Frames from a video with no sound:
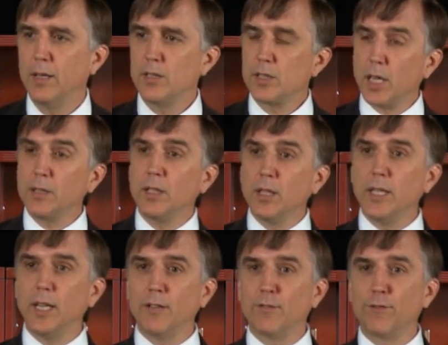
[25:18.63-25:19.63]

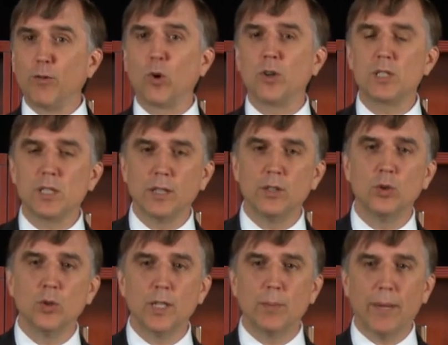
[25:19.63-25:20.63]
suddenly enforced and
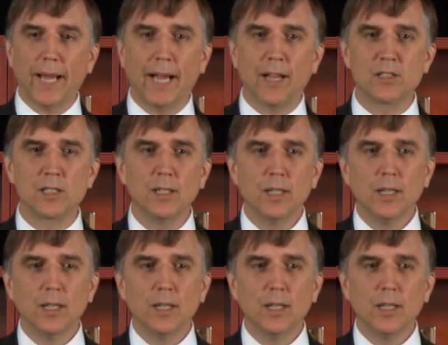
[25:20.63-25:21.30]
newly passed